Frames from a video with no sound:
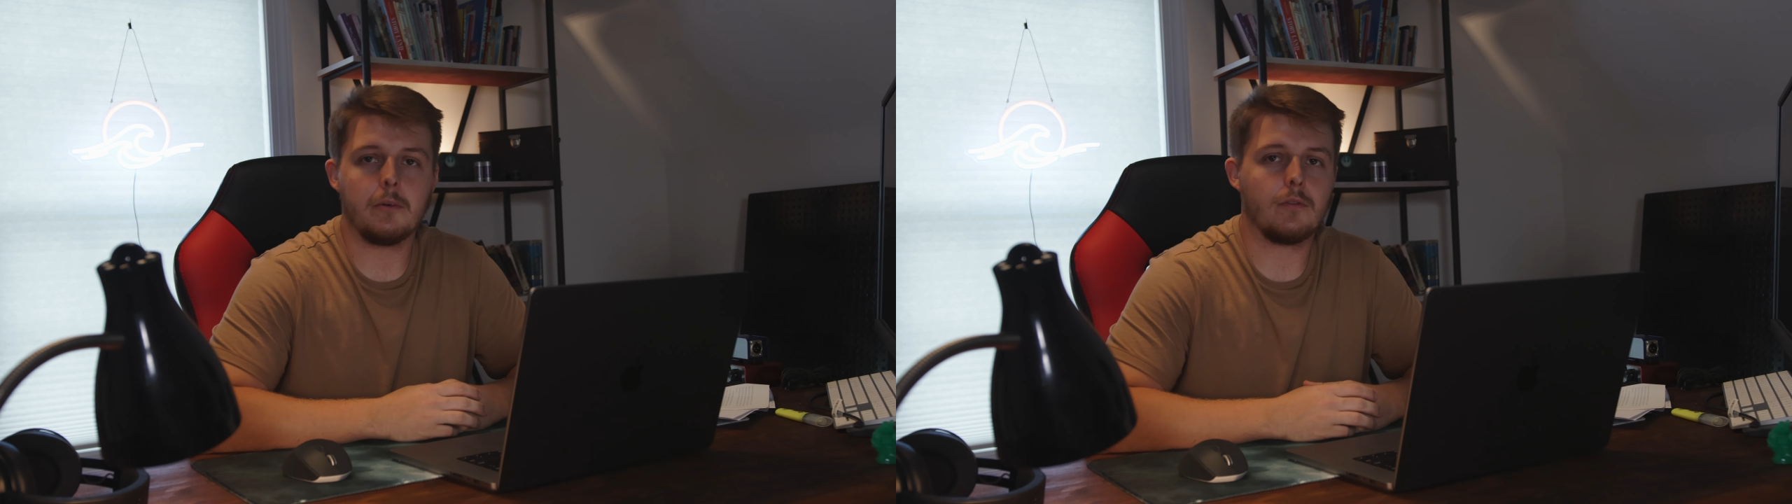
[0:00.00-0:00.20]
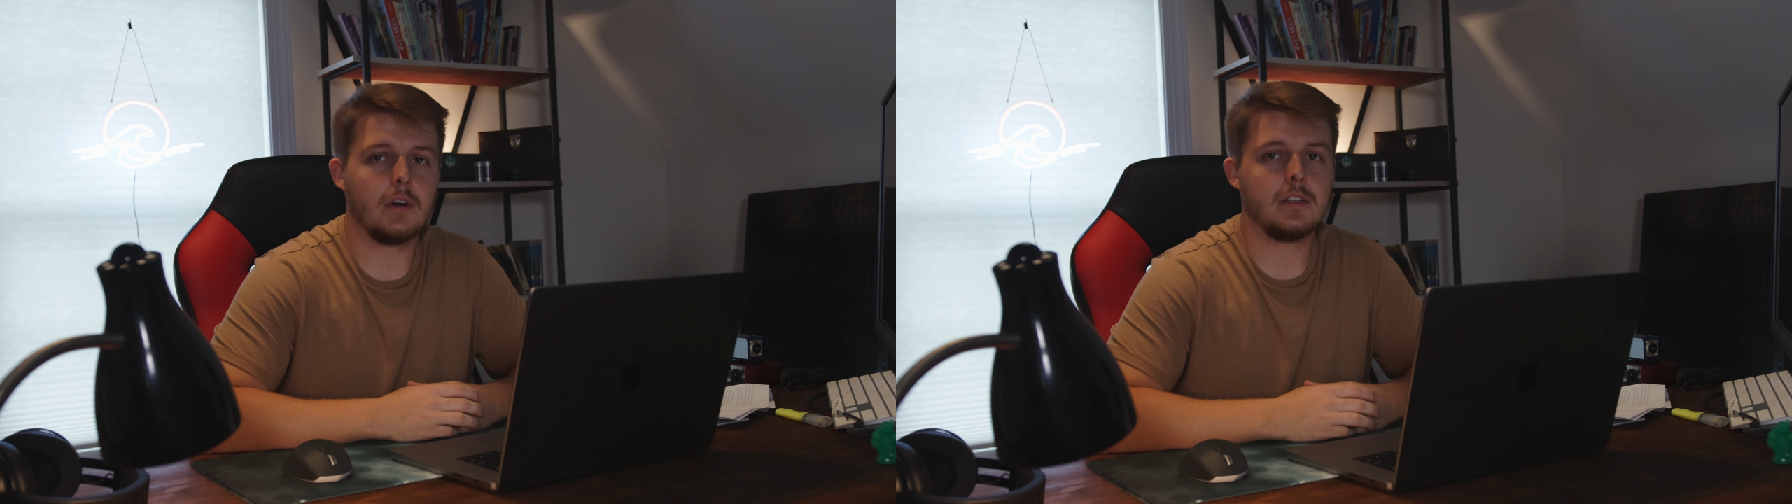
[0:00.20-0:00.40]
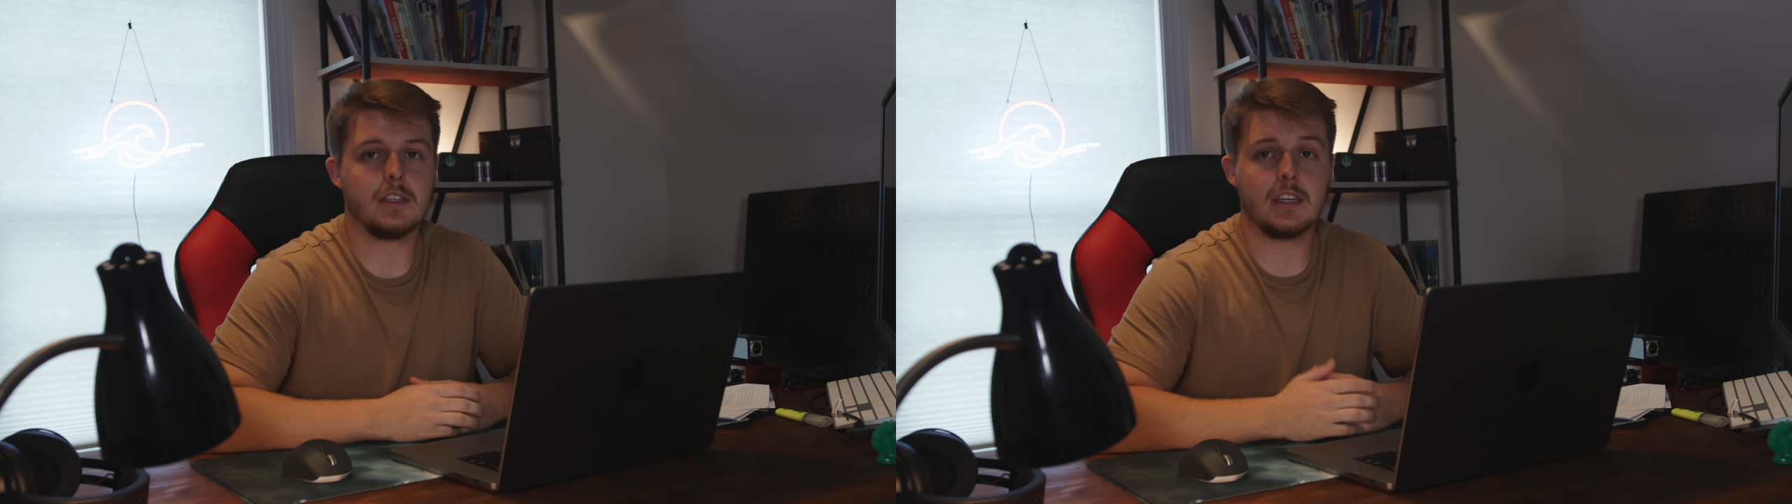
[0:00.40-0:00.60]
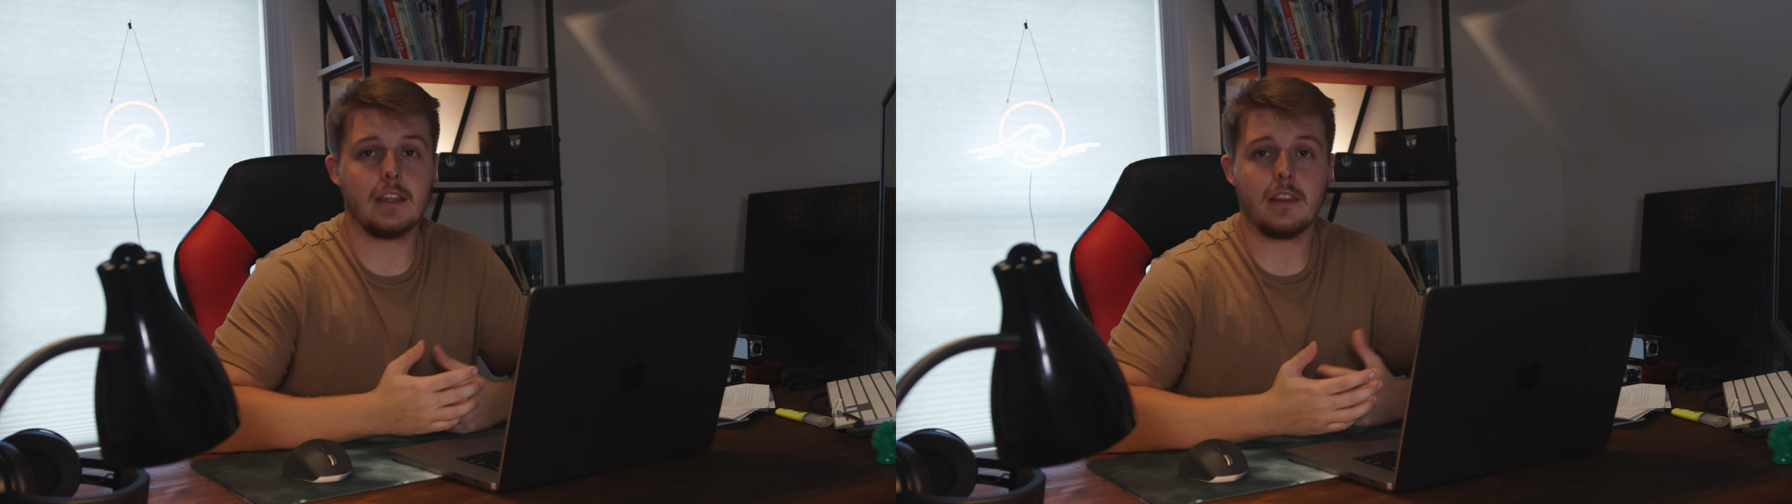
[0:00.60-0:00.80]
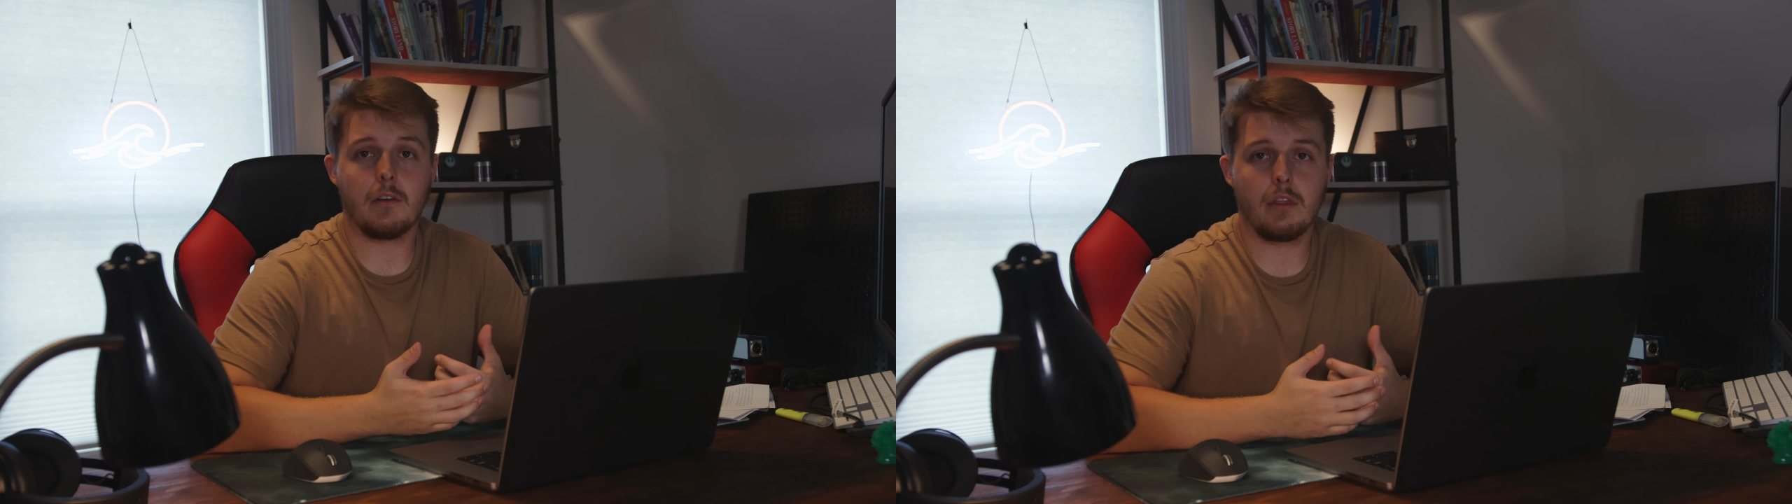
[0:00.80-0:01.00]
friends to
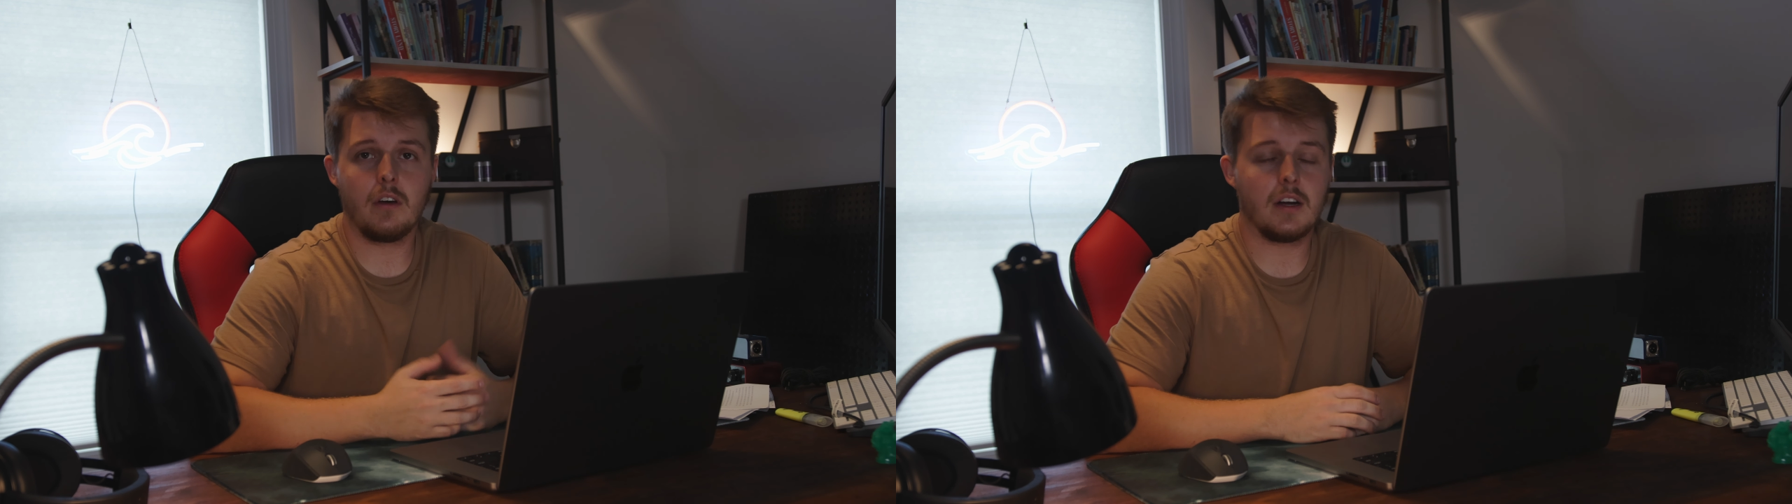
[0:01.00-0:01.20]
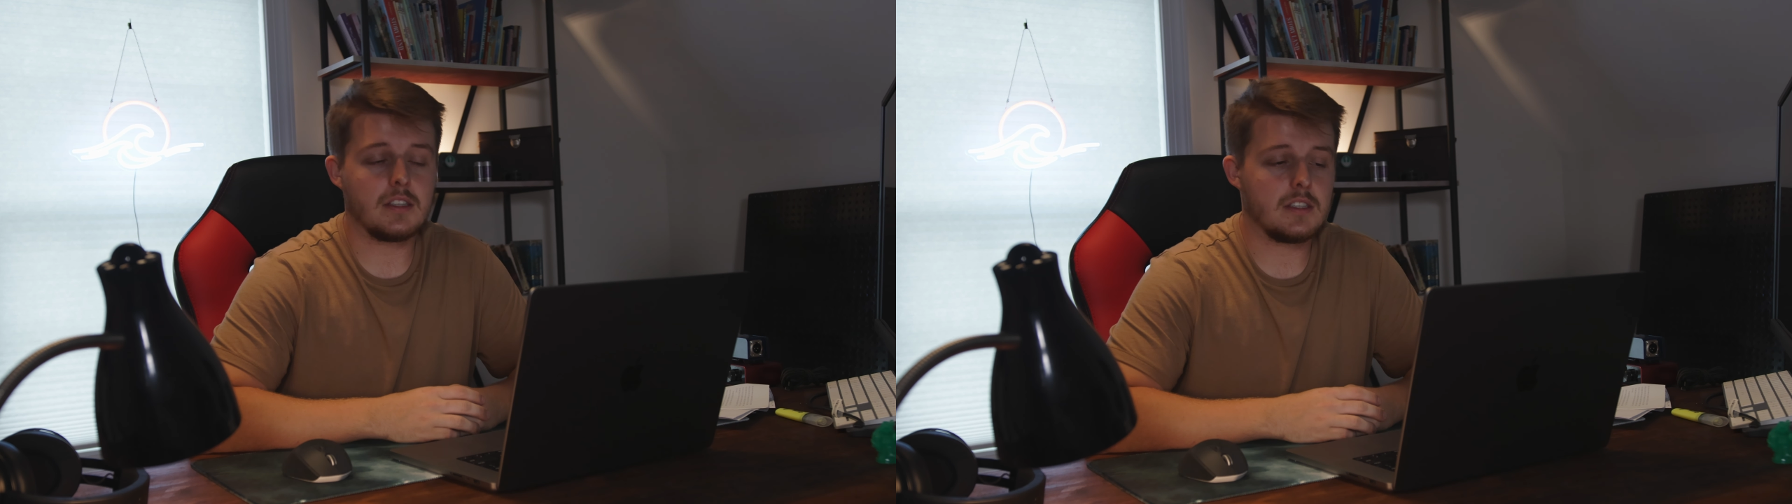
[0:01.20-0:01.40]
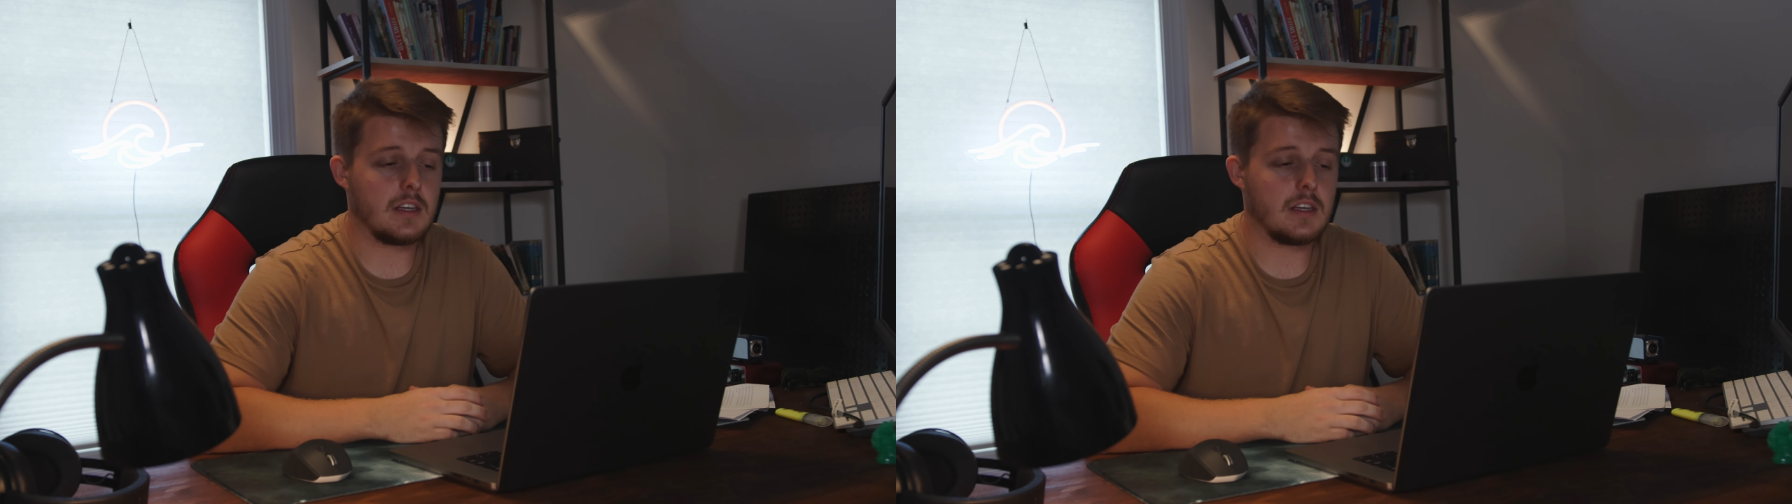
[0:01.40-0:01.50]
get their thoughts,